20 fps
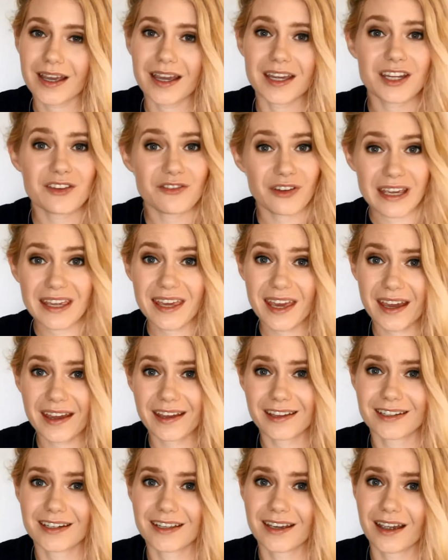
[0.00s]
And if I
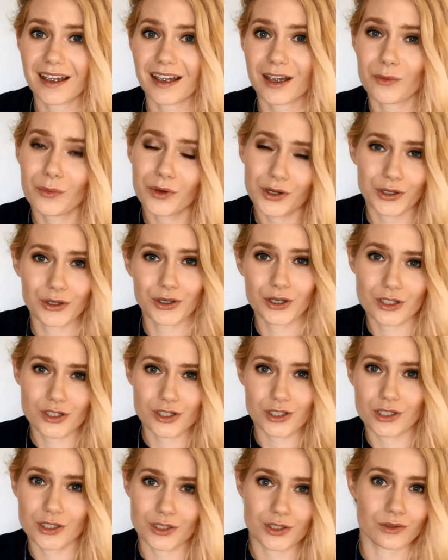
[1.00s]
can, I want to urge
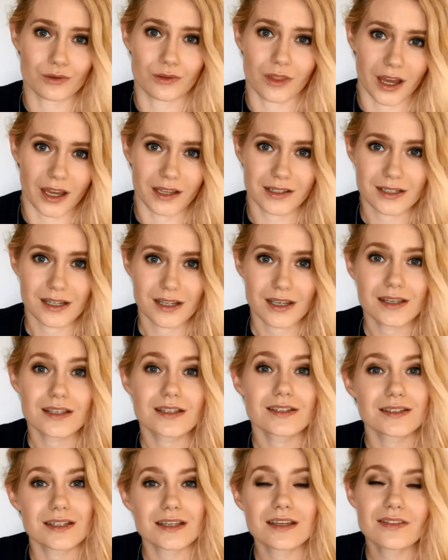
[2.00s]
you to do that.
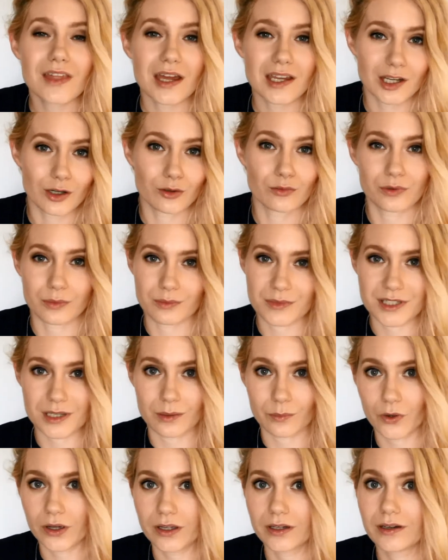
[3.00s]
Seek that help from
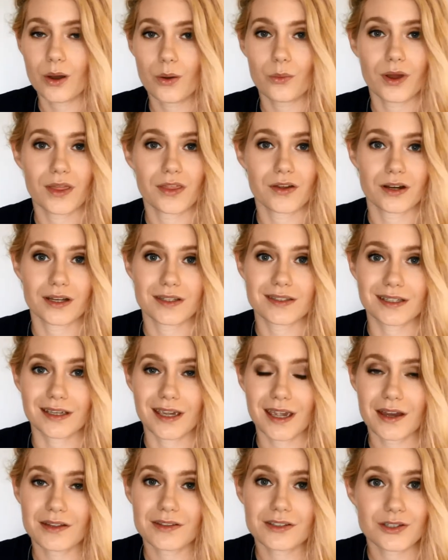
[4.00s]
someone, whether it's a
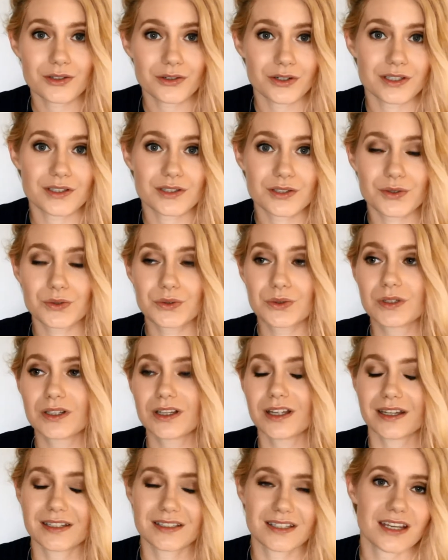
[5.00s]
counselor at
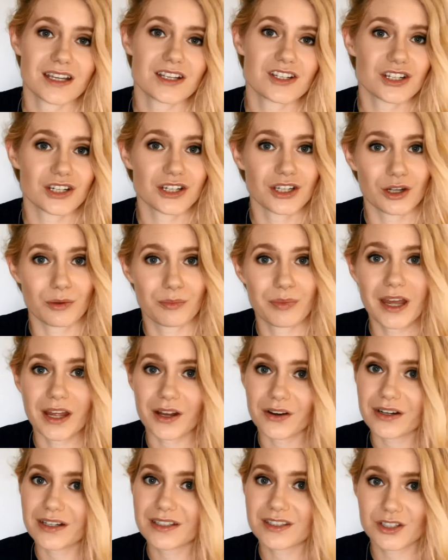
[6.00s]
school, a teacher, your
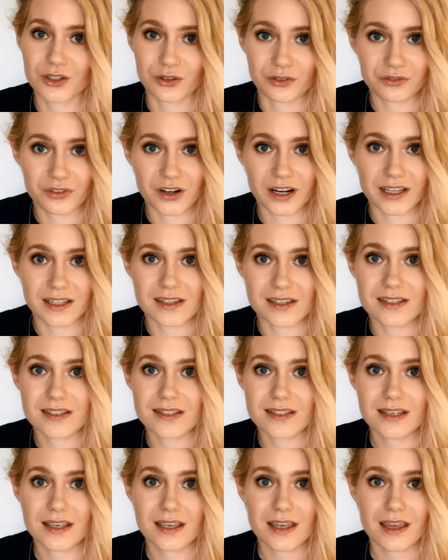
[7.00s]
parents, your
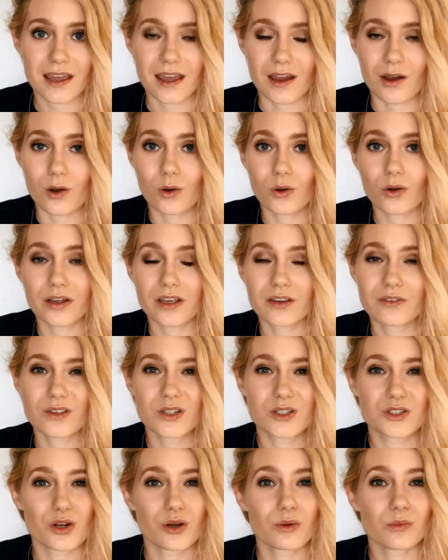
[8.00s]
friends, or if you
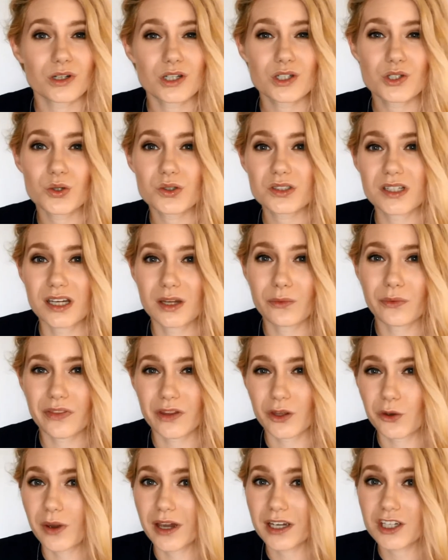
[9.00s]
don't want to talk to anyone
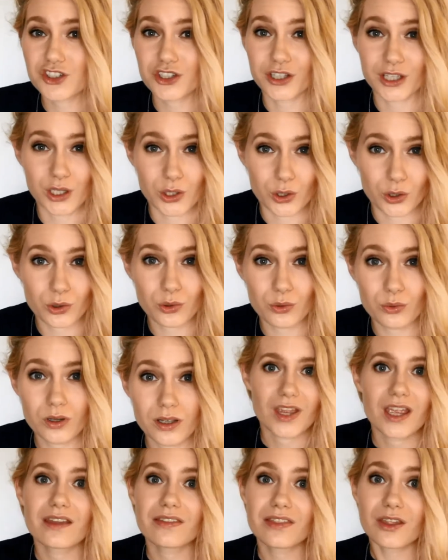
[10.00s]
that you actually know,
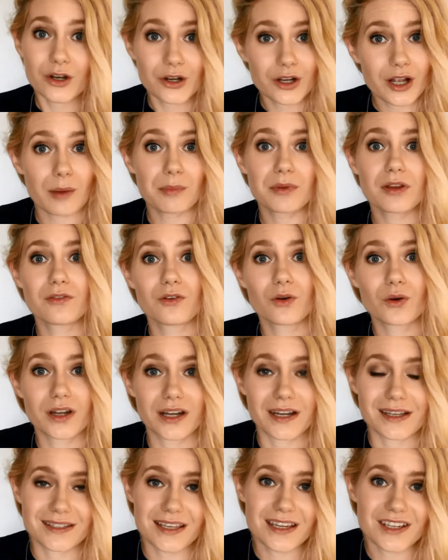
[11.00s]
there are a couple of
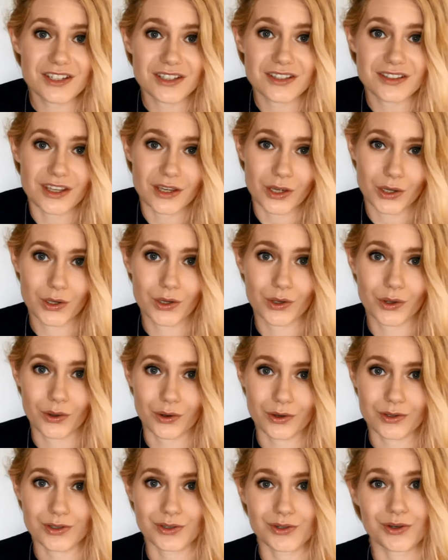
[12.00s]
organisations that you can
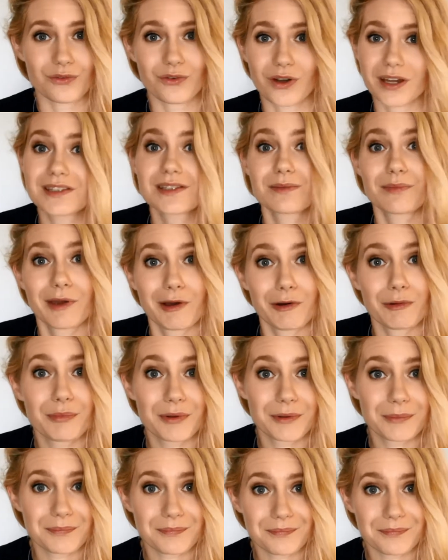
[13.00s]
go to to find some help.